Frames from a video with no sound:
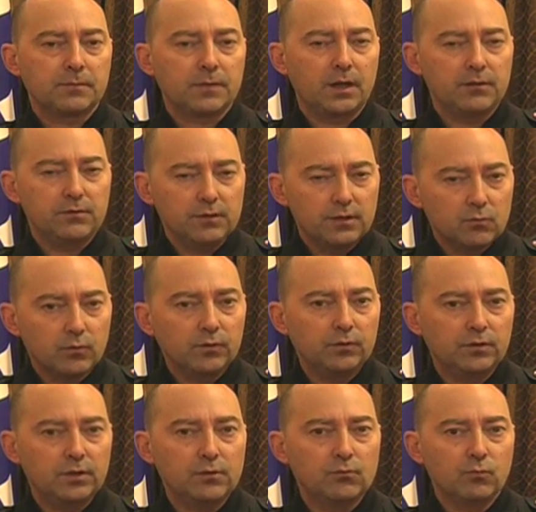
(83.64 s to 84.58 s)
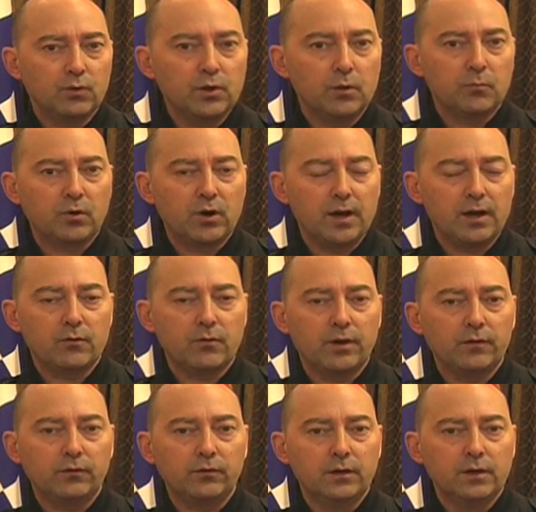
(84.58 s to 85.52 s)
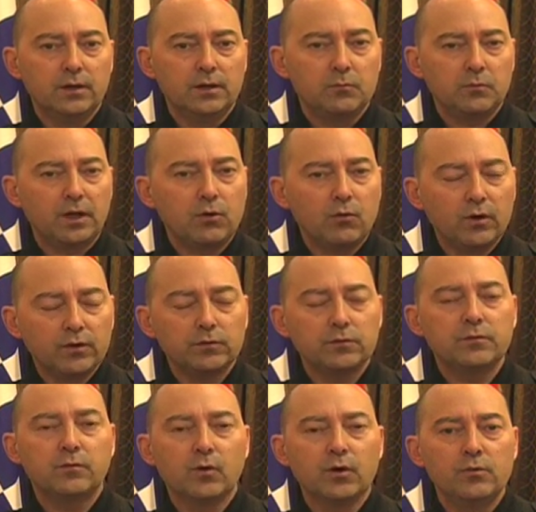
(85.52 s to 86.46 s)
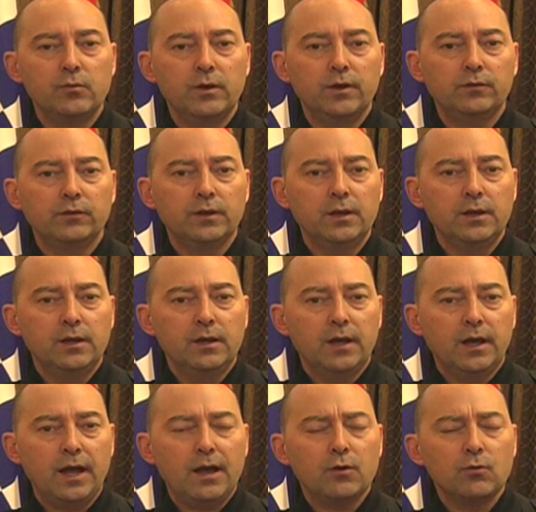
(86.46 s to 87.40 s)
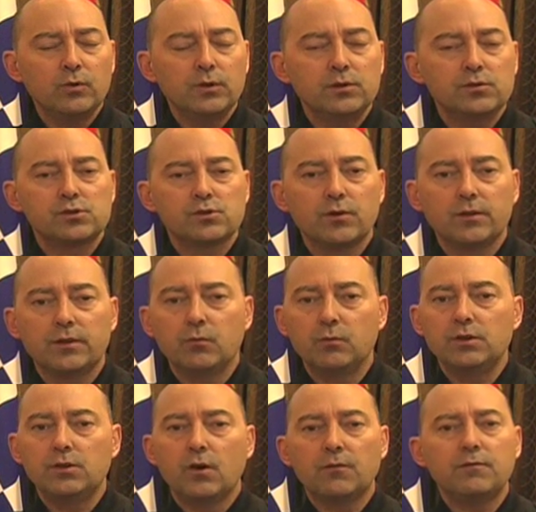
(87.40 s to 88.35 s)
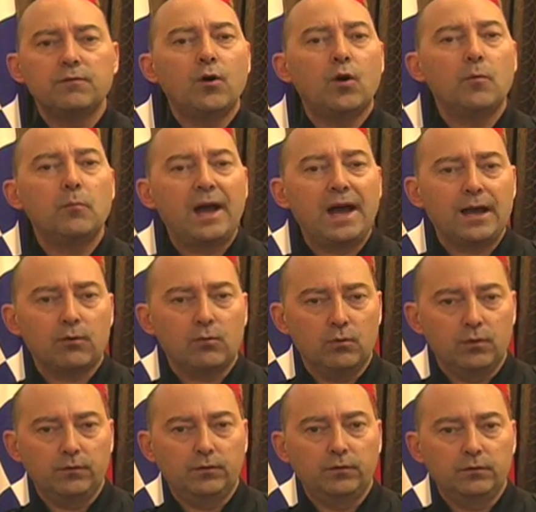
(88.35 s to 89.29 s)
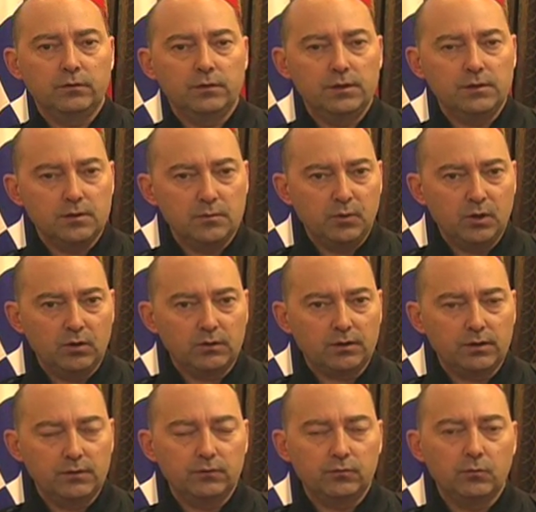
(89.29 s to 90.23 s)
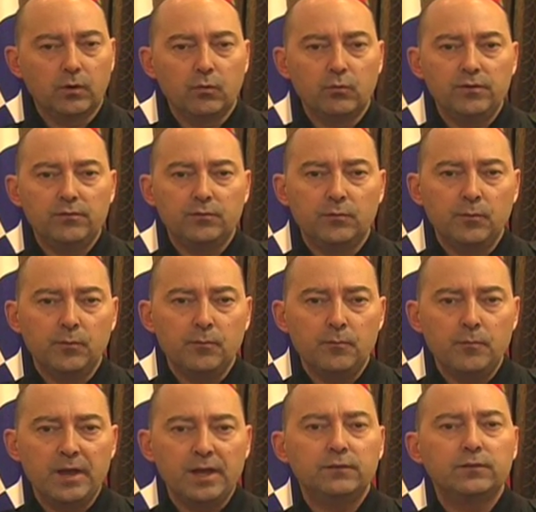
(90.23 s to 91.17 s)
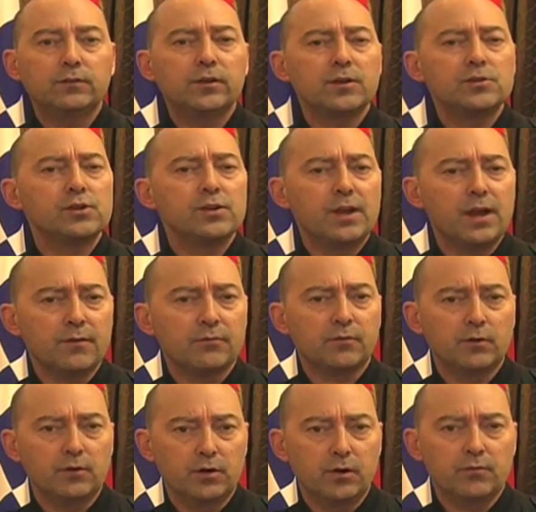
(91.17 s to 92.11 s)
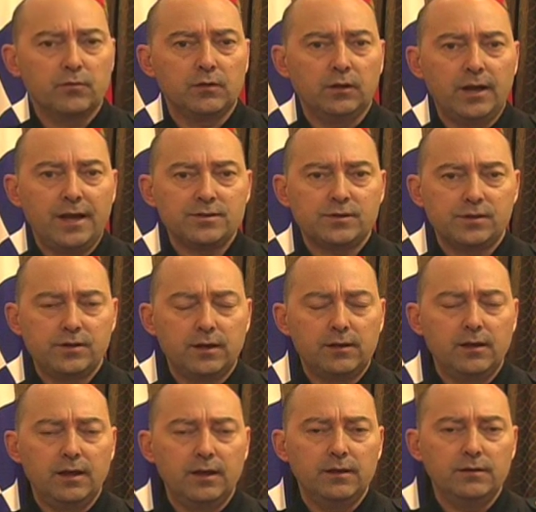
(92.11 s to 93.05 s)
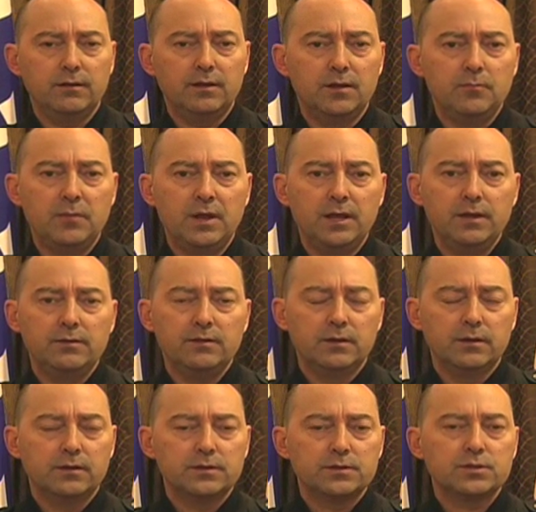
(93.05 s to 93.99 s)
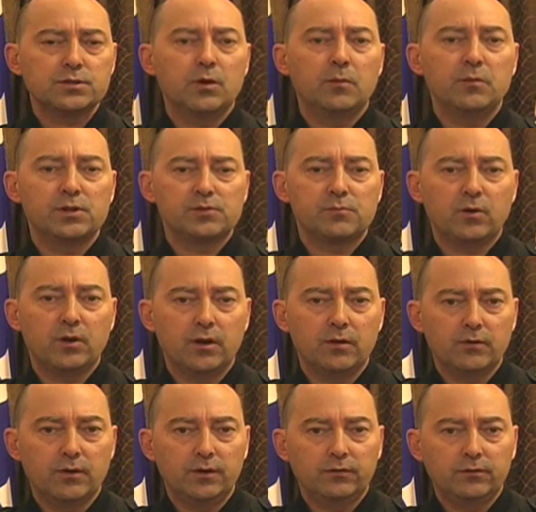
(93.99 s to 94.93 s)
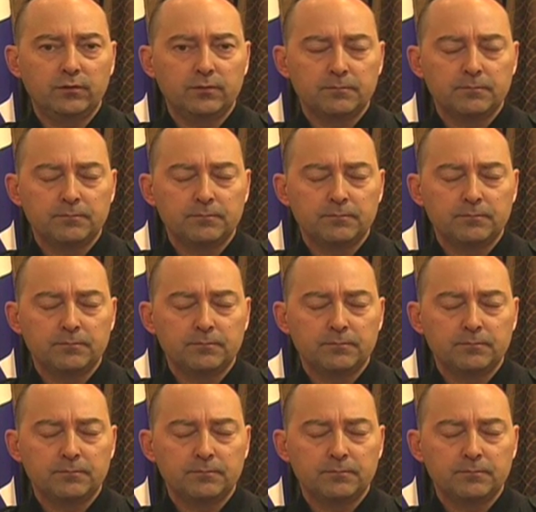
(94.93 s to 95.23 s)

I think we're seeing real progress. My question for you is, how do we ensure that we don't fall backwards in the Balkans, where we've made such an effort over the last decade and made so much progress?